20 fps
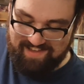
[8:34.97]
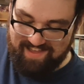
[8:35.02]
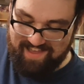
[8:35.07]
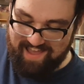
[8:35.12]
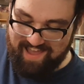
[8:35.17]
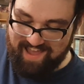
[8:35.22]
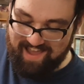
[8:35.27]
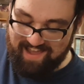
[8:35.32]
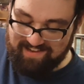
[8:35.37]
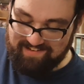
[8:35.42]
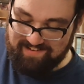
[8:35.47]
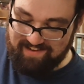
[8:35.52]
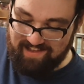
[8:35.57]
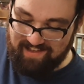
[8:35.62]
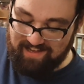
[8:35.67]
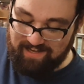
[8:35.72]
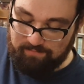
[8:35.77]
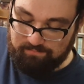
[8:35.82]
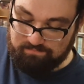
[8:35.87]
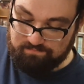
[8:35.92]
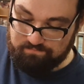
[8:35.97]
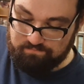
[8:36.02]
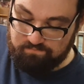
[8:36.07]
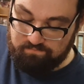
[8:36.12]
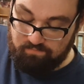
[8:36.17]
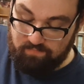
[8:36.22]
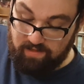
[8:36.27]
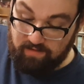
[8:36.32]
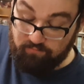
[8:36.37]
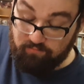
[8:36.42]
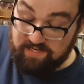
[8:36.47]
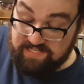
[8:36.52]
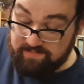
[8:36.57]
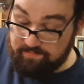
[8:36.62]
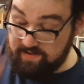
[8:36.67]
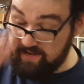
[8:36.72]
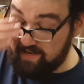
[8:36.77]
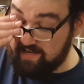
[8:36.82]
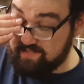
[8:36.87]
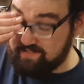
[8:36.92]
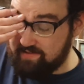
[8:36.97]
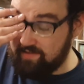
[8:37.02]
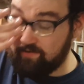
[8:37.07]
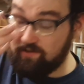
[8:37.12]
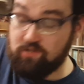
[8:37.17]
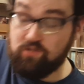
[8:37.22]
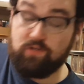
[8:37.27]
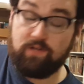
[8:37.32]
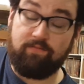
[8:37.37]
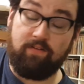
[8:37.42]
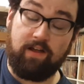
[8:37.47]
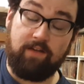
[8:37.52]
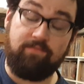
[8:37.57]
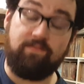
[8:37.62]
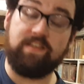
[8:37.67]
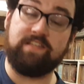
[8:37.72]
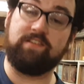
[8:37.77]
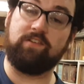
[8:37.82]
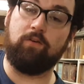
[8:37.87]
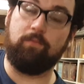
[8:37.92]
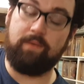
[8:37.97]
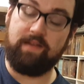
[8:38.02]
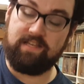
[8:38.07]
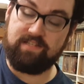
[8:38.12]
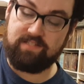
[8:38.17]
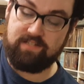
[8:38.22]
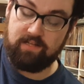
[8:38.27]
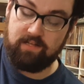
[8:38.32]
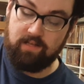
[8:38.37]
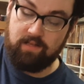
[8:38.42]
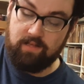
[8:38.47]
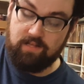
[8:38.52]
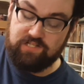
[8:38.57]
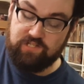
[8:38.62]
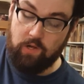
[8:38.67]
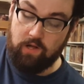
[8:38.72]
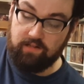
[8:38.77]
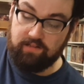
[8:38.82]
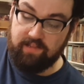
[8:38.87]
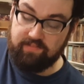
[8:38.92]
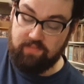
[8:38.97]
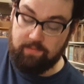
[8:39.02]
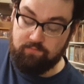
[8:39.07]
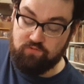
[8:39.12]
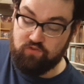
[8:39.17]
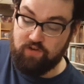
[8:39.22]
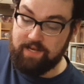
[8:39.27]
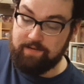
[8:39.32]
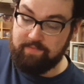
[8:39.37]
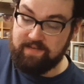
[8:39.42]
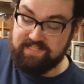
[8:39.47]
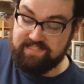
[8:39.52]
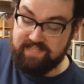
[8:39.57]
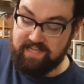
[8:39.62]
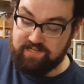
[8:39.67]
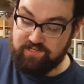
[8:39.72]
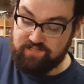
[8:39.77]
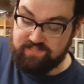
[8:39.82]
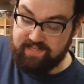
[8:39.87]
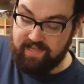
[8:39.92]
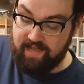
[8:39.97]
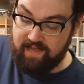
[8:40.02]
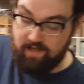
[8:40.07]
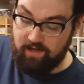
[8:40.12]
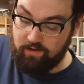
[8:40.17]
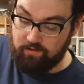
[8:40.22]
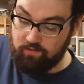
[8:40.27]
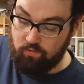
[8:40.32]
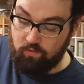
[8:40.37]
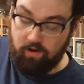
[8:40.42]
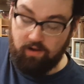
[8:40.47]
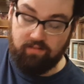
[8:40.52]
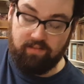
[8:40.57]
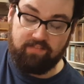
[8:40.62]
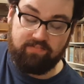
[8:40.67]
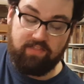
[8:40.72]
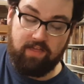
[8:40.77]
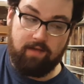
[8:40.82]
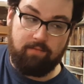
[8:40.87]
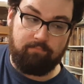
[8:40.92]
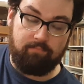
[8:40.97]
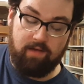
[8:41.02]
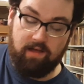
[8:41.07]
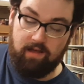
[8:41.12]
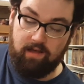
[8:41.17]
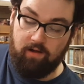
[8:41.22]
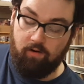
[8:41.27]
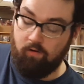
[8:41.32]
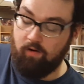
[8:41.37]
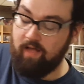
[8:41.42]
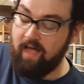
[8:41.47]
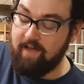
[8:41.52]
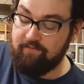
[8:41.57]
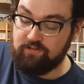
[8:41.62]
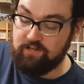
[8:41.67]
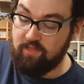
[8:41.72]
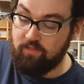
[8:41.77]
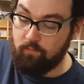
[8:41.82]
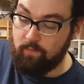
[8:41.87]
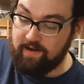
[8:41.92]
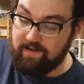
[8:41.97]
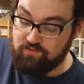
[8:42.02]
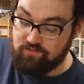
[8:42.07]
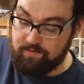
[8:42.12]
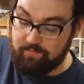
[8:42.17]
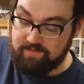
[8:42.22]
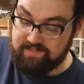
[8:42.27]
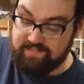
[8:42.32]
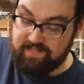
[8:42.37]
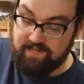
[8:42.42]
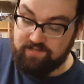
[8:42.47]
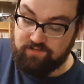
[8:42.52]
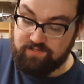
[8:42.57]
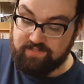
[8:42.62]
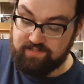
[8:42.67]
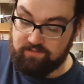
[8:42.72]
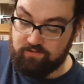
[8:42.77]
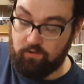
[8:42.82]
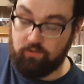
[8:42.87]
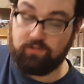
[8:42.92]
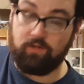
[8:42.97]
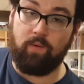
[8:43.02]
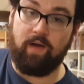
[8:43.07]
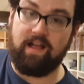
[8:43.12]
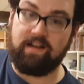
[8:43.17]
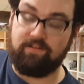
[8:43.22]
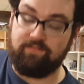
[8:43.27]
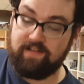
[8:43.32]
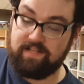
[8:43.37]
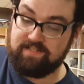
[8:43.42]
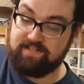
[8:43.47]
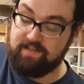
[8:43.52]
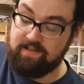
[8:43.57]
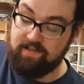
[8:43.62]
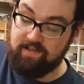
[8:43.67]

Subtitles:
And the reason being is they're usually very physical based, so I'll let them drain my stages down, or I'll let them, or I'll have another way to drain my stages, and Guildo activates.